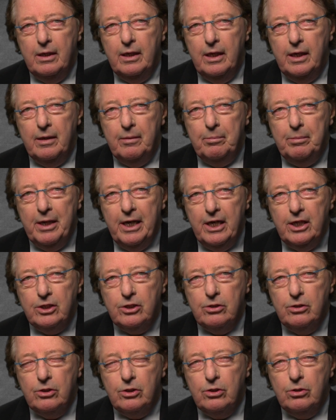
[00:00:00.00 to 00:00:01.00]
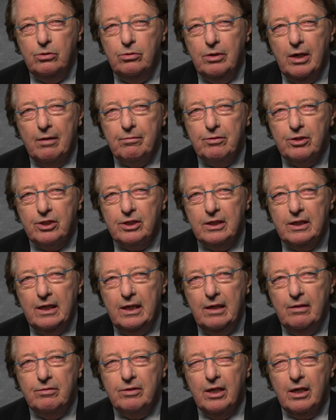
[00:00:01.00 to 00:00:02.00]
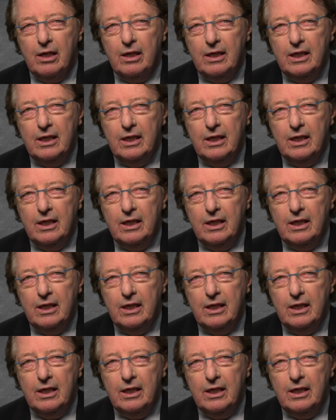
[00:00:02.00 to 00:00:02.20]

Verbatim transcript: in patients who have received at